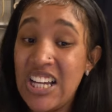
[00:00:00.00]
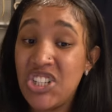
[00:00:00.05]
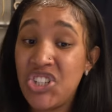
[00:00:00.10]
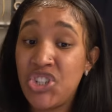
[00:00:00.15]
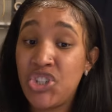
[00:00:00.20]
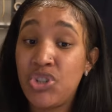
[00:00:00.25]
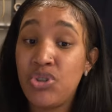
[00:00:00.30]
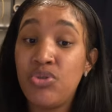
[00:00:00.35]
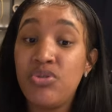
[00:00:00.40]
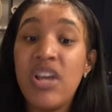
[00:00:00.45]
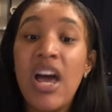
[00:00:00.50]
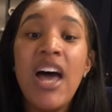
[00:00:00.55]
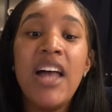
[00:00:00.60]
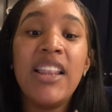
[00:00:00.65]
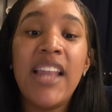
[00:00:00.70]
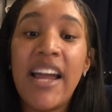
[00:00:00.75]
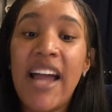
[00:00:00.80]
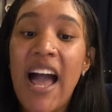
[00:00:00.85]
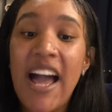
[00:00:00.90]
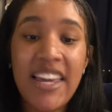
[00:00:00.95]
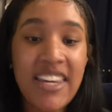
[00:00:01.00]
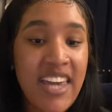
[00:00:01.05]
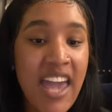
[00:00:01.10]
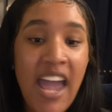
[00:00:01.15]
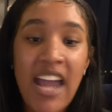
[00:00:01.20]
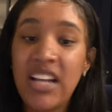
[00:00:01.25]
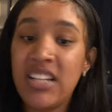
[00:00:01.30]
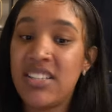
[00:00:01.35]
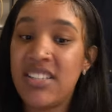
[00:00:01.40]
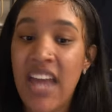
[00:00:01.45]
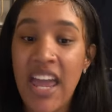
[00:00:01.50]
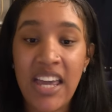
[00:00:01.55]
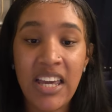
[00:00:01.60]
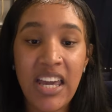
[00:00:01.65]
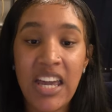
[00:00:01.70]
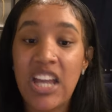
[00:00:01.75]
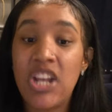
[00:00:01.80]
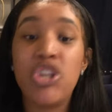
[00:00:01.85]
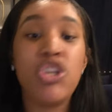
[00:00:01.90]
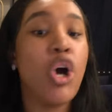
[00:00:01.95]
issues like I can't
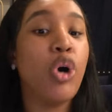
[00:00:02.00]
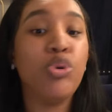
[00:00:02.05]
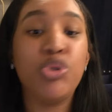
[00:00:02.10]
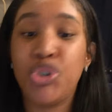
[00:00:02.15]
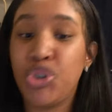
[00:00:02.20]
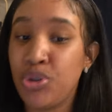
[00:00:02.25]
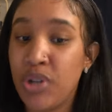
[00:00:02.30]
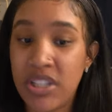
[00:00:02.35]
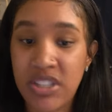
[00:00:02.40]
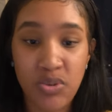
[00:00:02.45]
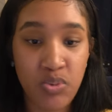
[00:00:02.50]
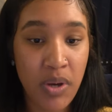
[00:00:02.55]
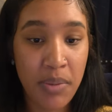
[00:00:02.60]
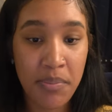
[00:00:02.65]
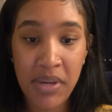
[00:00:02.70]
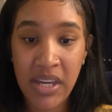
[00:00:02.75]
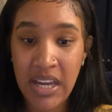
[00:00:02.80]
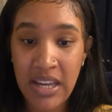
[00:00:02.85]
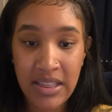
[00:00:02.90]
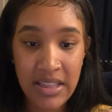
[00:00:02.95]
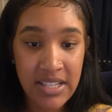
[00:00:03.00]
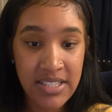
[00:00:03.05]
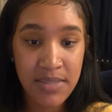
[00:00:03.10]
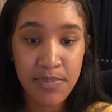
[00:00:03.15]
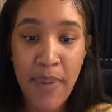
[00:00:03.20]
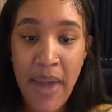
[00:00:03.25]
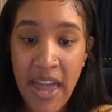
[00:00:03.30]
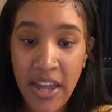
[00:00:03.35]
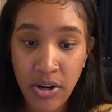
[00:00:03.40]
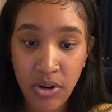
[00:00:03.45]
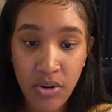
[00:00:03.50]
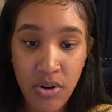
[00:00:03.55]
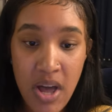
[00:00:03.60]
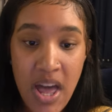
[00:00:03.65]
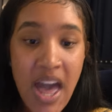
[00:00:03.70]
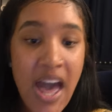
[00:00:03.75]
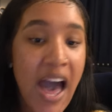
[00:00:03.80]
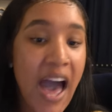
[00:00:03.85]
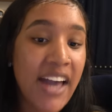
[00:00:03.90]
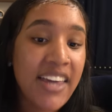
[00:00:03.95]
take in no trust with me in this battle.
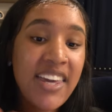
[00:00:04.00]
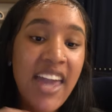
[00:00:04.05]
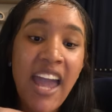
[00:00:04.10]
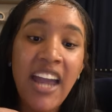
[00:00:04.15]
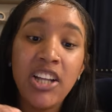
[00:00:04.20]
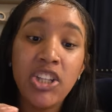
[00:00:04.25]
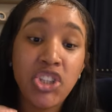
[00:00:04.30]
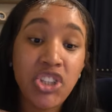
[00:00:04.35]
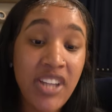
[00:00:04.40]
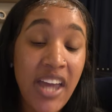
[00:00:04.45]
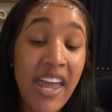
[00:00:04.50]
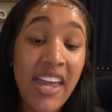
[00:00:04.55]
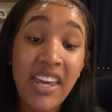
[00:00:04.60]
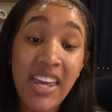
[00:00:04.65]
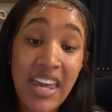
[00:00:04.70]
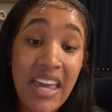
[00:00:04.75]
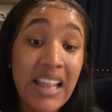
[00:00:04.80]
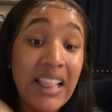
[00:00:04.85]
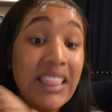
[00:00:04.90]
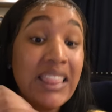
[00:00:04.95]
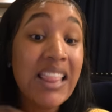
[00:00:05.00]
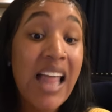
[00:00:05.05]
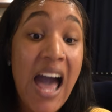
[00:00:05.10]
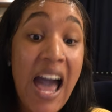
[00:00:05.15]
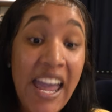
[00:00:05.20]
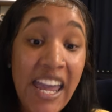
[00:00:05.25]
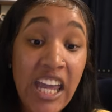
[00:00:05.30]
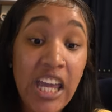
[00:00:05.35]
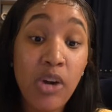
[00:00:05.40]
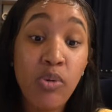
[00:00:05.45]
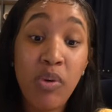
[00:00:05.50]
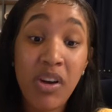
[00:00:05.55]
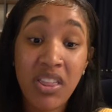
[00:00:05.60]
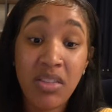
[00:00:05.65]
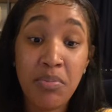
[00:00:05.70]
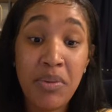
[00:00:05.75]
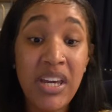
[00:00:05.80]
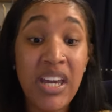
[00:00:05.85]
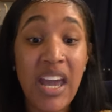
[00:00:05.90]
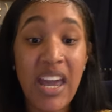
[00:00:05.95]
I can't take in lying with
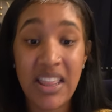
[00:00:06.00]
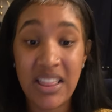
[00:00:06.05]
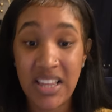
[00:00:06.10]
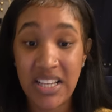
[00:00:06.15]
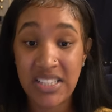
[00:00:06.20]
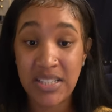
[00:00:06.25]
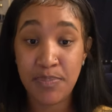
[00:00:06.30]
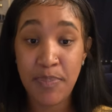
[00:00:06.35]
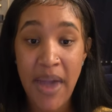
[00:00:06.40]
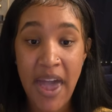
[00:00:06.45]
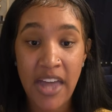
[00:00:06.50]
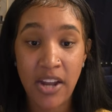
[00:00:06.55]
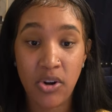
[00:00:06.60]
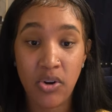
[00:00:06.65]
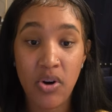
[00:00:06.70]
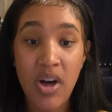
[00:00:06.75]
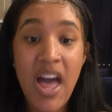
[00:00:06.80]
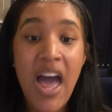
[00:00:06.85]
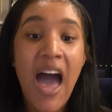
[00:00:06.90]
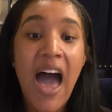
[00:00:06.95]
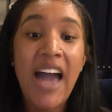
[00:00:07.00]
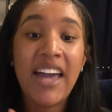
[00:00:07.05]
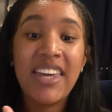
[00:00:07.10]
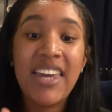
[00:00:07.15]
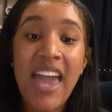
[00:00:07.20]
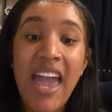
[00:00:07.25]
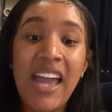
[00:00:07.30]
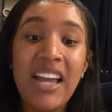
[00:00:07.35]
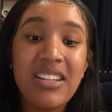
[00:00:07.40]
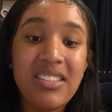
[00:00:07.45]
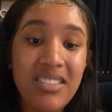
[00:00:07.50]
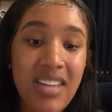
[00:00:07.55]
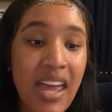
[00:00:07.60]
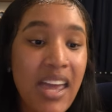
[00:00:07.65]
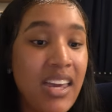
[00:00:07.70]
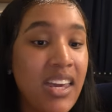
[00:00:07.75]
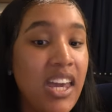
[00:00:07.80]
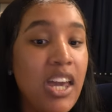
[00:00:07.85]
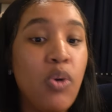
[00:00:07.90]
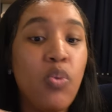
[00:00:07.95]
me in this battle. I can't
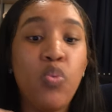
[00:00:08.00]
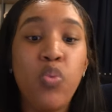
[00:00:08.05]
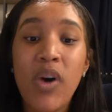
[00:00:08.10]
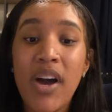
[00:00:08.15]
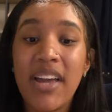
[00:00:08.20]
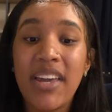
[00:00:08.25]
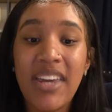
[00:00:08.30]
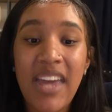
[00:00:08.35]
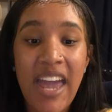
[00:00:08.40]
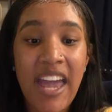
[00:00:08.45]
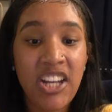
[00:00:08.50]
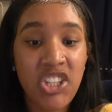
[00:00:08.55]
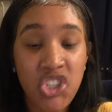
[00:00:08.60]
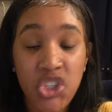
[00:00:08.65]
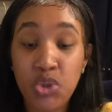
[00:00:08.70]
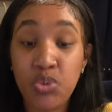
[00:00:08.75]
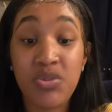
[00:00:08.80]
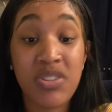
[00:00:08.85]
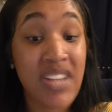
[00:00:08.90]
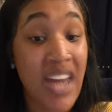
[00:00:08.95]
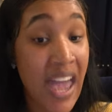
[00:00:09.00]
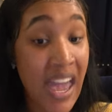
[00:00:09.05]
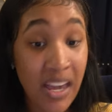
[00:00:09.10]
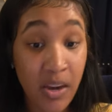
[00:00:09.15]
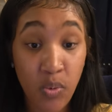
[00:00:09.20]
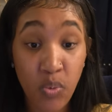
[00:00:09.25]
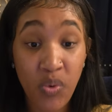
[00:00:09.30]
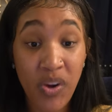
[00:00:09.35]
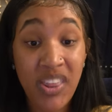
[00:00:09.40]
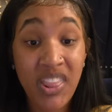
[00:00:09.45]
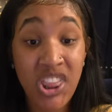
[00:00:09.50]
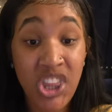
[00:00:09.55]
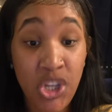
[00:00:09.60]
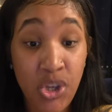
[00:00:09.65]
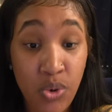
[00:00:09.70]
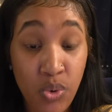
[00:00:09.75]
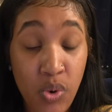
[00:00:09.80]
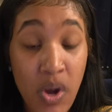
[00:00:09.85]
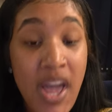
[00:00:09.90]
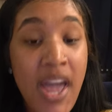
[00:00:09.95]
take in, what can't you take with
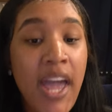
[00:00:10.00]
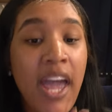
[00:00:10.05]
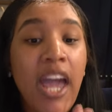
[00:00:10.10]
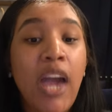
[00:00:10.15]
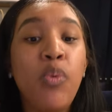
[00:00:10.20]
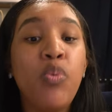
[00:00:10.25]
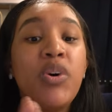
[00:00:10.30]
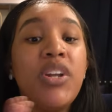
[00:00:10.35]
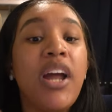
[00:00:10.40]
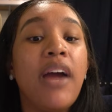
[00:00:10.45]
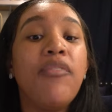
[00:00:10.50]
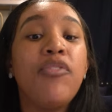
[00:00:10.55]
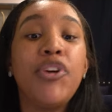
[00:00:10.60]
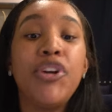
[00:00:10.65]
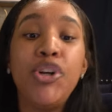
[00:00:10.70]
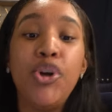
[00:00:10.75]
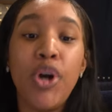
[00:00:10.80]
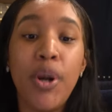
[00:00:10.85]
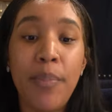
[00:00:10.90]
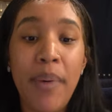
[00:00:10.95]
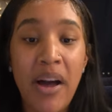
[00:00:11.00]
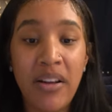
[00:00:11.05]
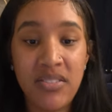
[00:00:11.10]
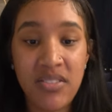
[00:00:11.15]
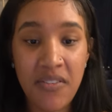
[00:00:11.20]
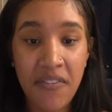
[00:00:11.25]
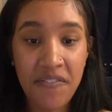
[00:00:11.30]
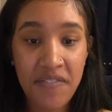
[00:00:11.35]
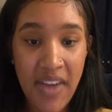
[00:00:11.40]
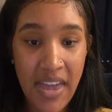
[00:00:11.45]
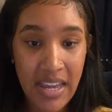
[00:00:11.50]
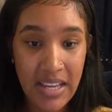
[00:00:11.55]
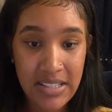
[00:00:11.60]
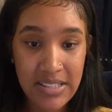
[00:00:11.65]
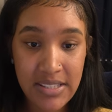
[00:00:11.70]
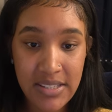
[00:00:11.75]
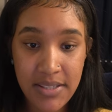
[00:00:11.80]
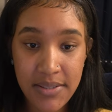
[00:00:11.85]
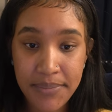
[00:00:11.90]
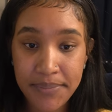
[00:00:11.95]
you in whatever you're about to
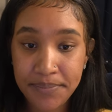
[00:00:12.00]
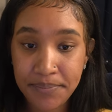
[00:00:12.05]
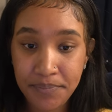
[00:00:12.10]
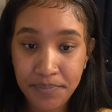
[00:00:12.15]
face?